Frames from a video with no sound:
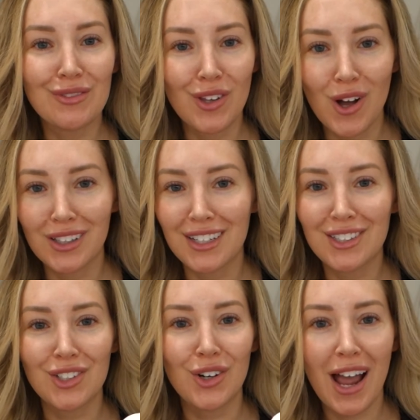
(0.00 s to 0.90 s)

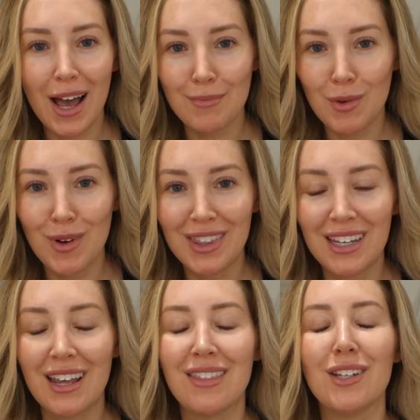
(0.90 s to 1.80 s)
flawless, you're happy with
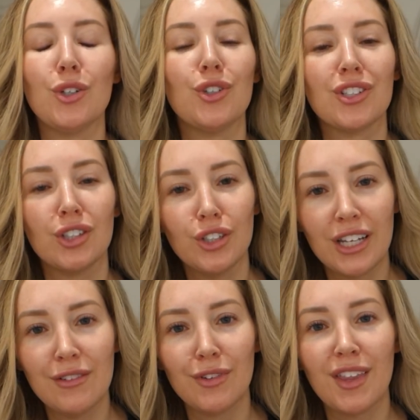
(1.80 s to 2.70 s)
it, and then you're just
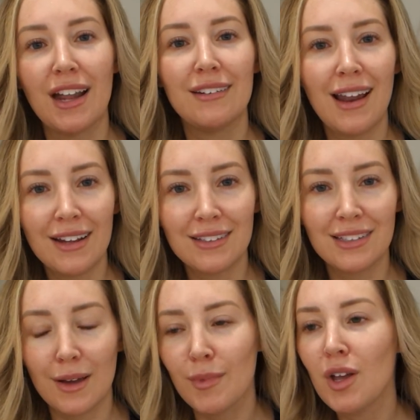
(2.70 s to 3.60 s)
looking for that next
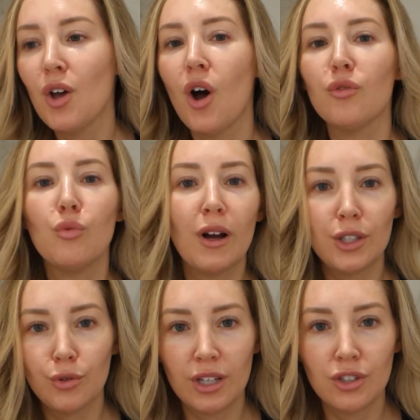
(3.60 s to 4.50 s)
step of what
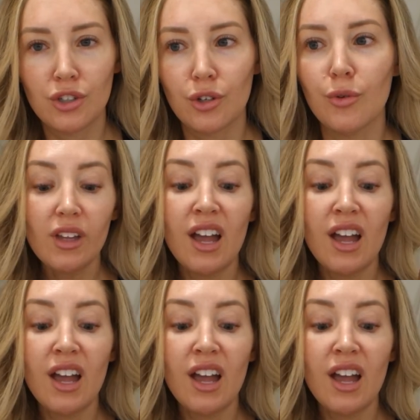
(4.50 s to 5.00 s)
you can do.